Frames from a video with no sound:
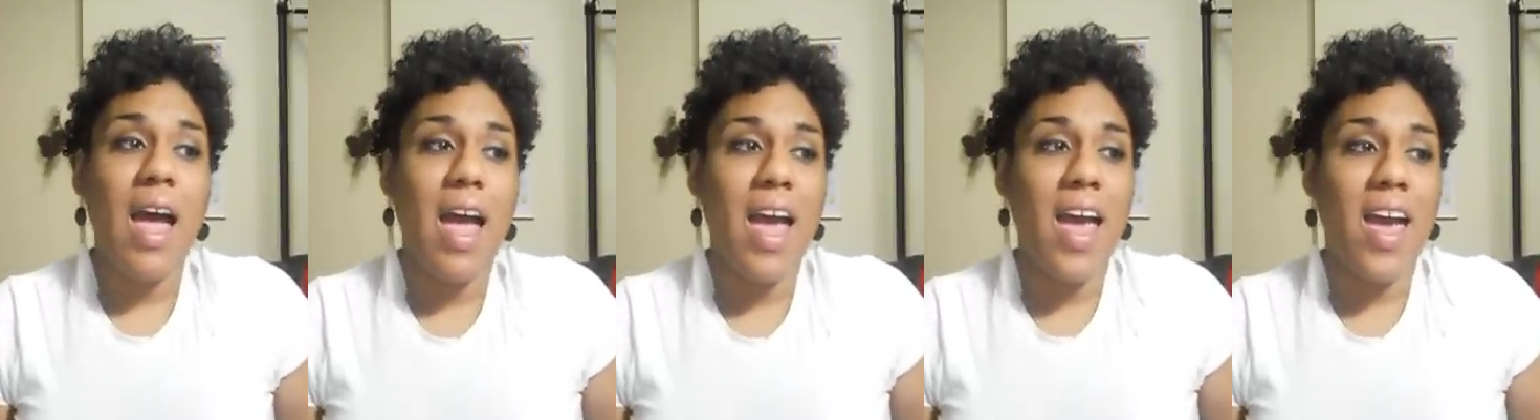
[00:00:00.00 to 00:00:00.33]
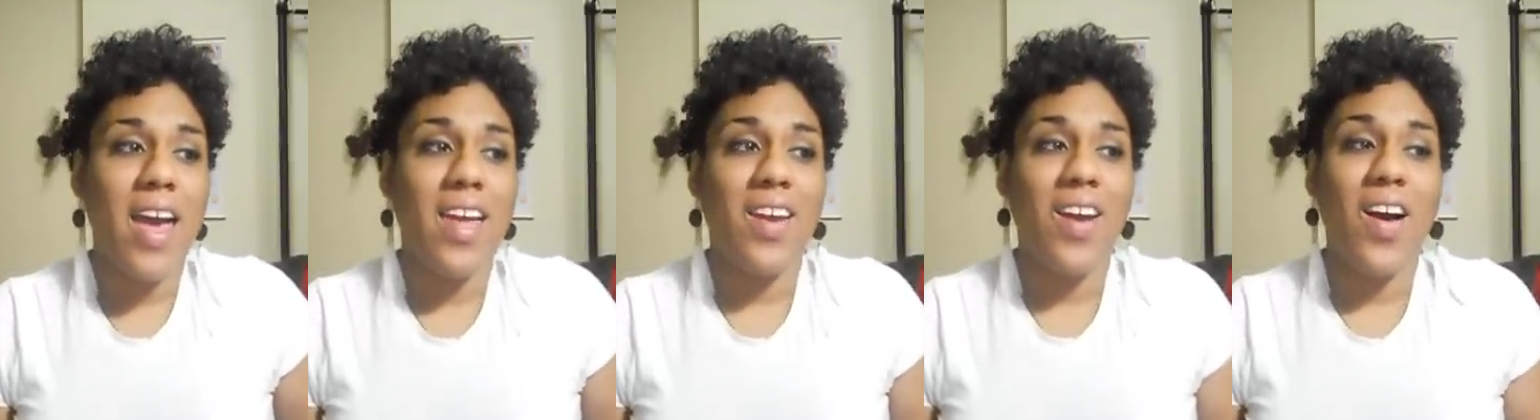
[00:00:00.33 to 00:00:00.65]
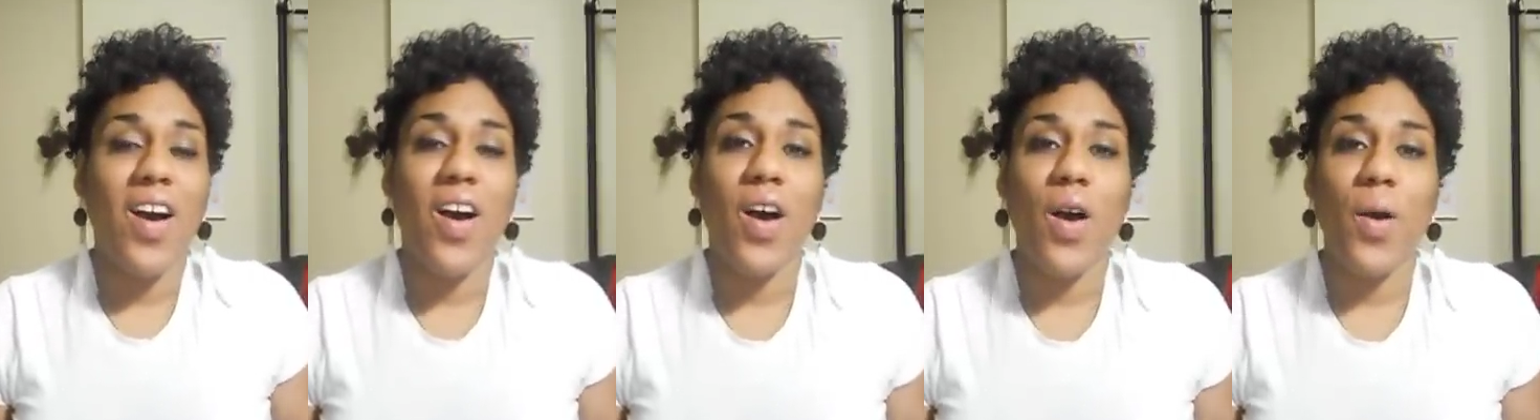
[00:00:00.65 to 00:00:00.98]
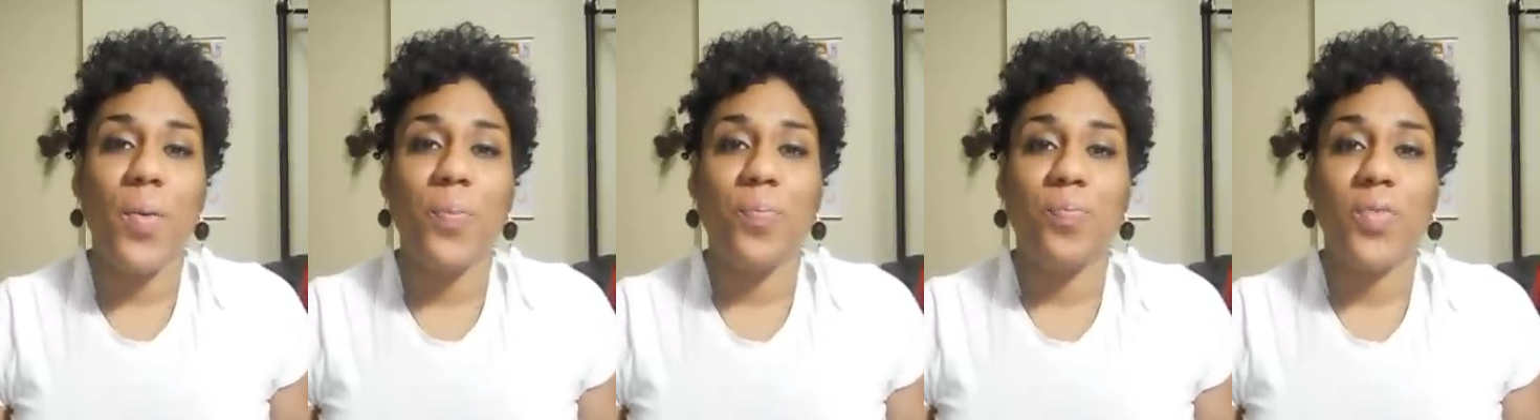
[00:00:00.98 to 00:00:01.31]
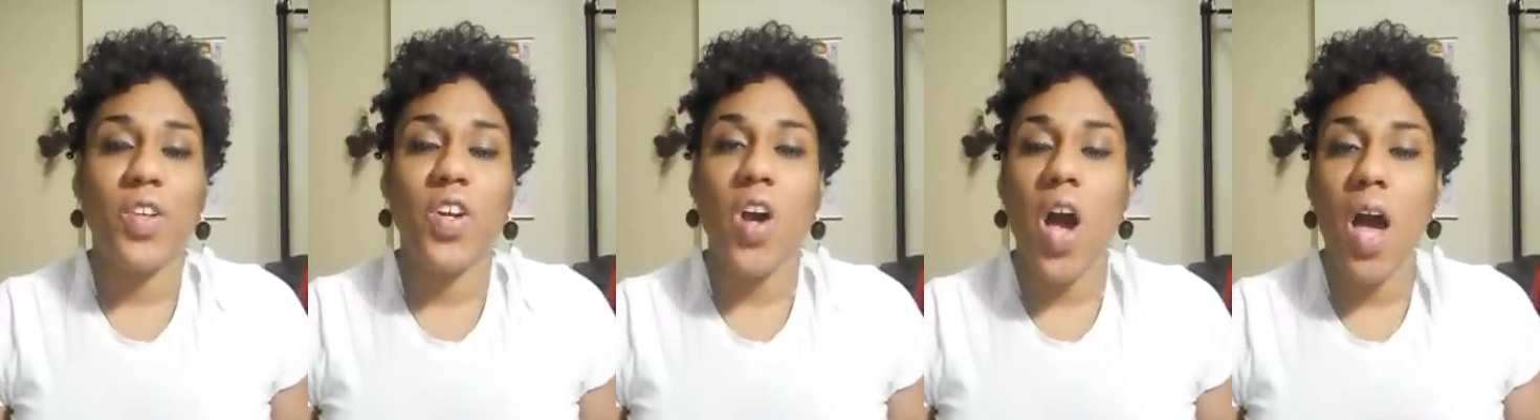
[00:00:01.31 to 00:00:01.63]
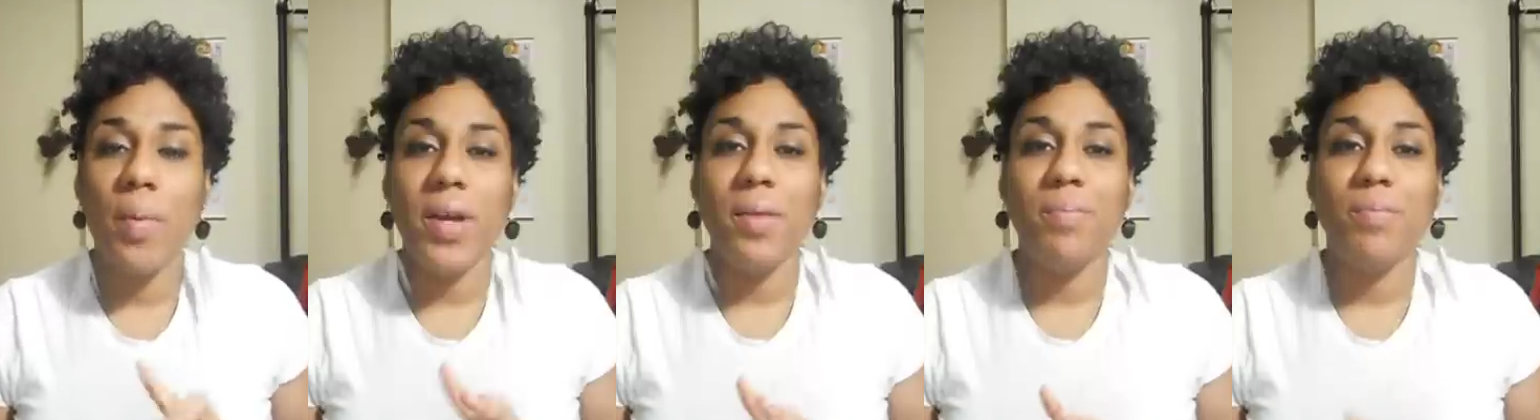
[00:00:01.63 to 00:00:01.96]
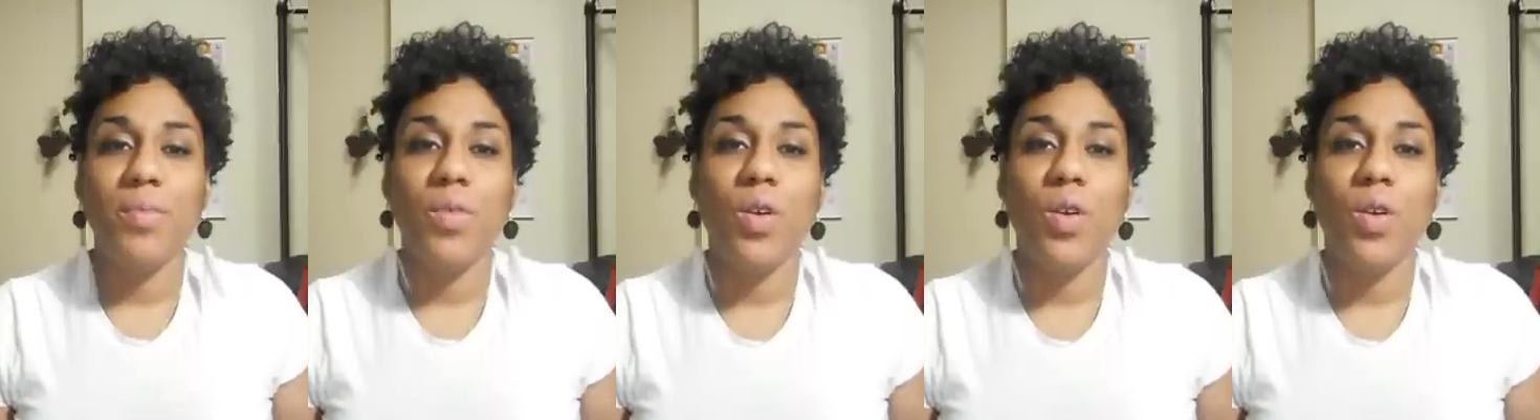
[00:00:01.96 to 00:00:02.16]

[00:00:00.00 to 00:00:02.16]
And um, comment,